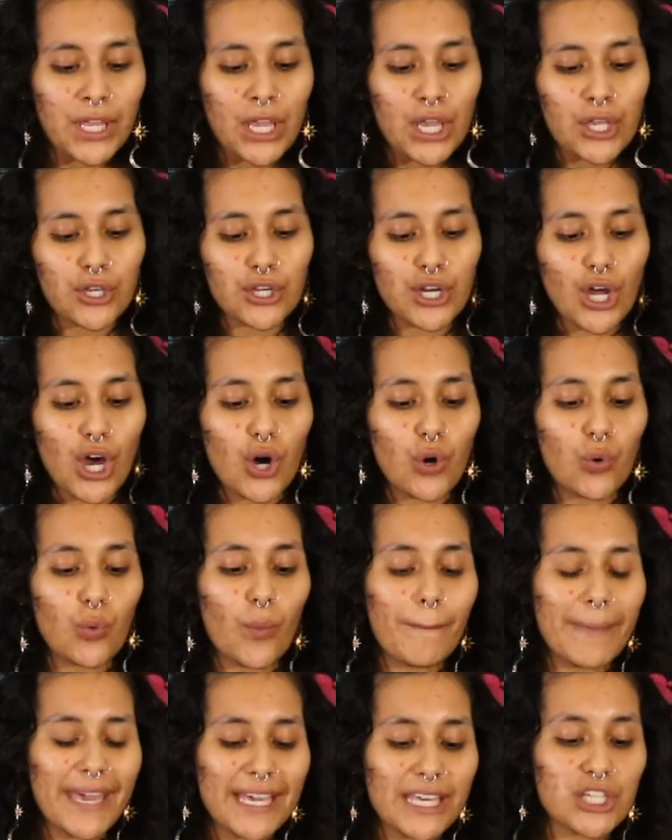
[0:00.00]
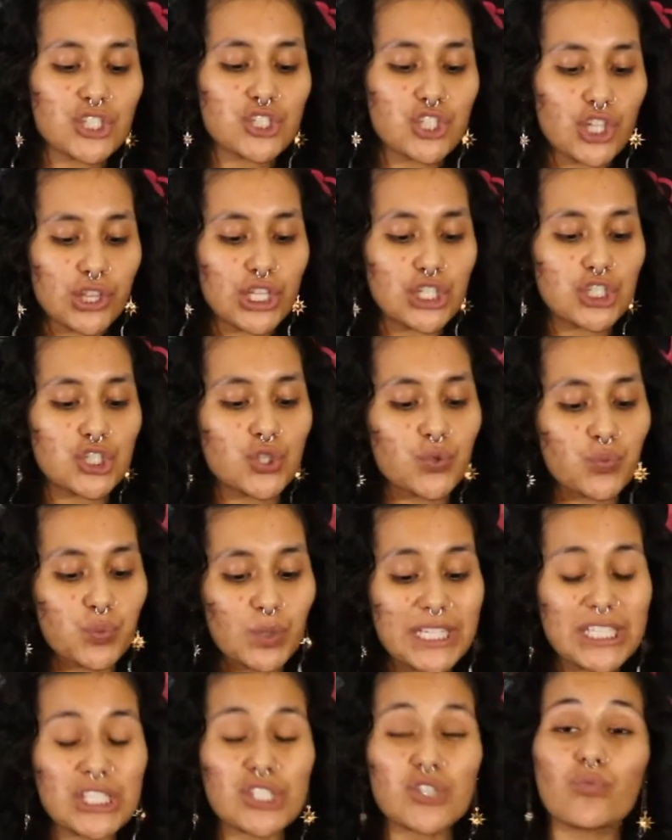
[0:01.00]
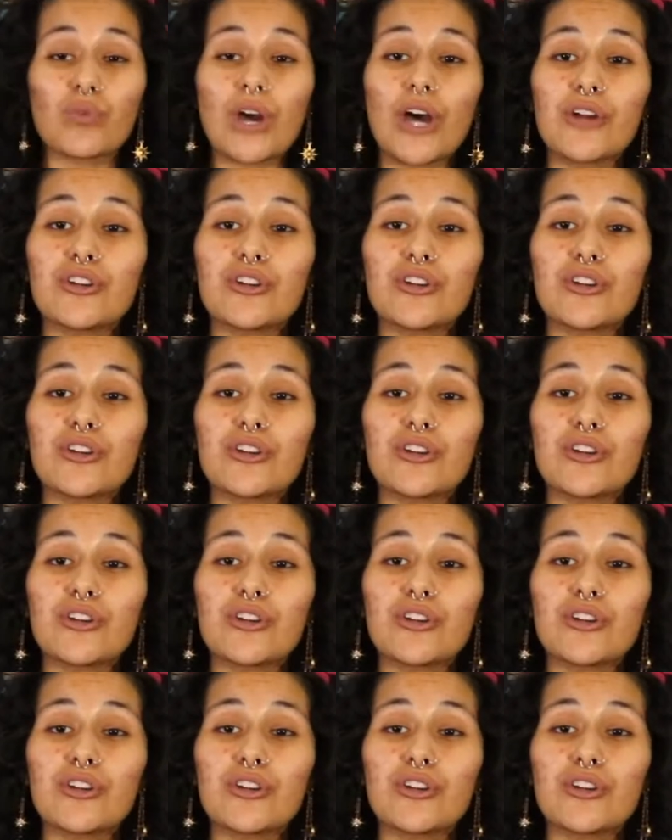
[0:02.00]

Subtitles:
you know, making sure that you really surround